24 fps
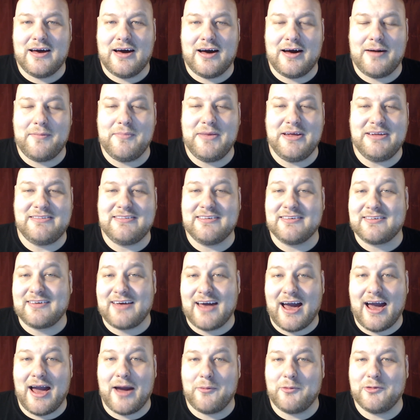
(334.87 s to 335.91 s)
meets this
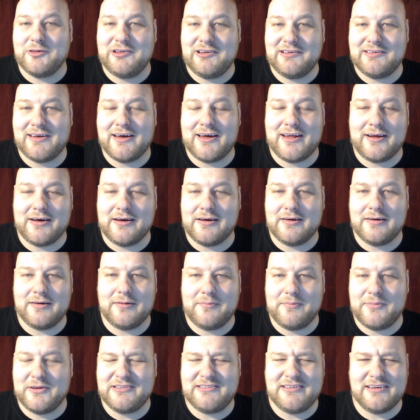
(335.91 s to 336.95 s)
guy when she's on a
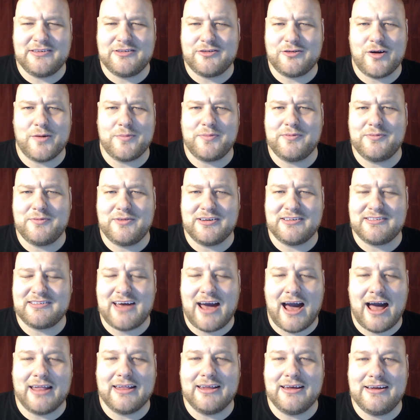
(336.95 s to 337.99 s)
business trip to
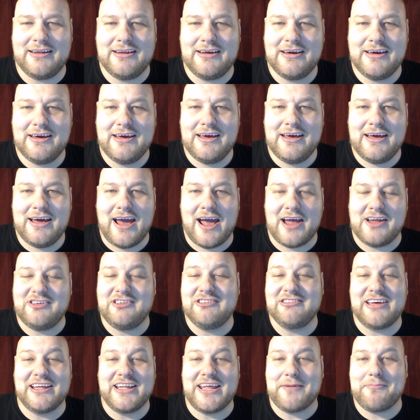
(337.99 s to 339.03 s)
Scotland. And
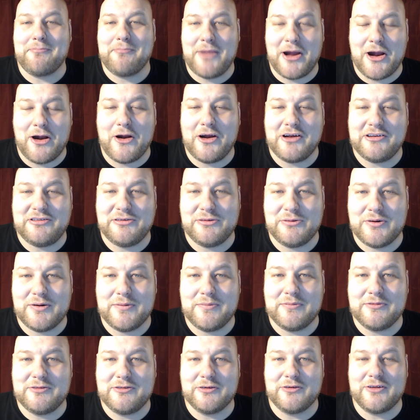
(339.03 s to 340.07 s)
she's going to get married to
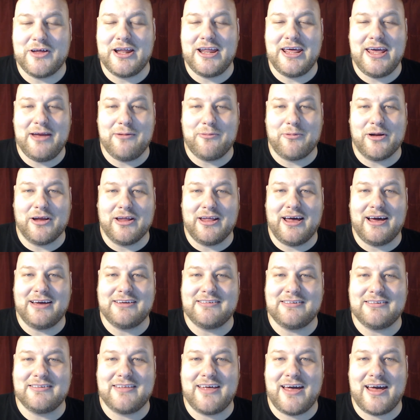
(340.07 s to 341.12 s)
him. So then he
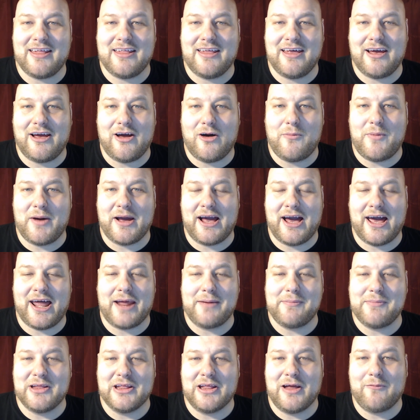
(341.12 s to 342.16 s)
realizes that, like, oh my God,
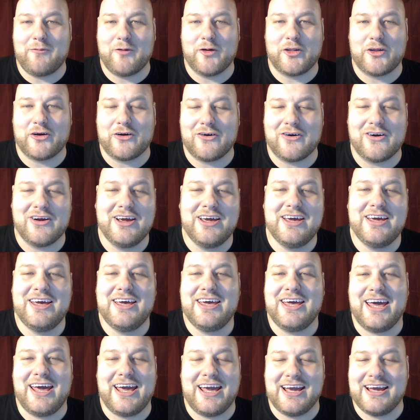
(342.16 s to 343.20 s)
I'm in love with her.
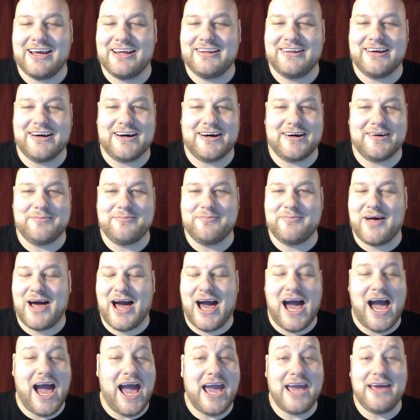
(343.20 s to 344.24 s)
And
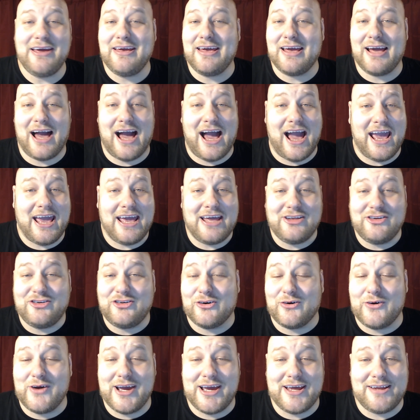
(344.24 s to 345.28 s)
I
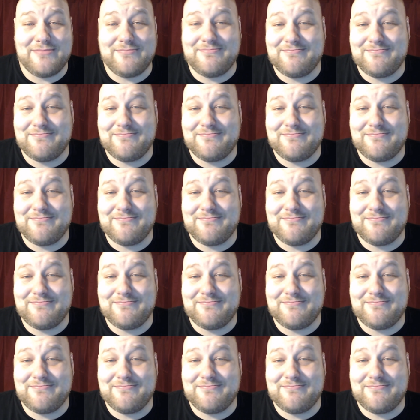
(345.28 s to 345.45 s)
enjoy it.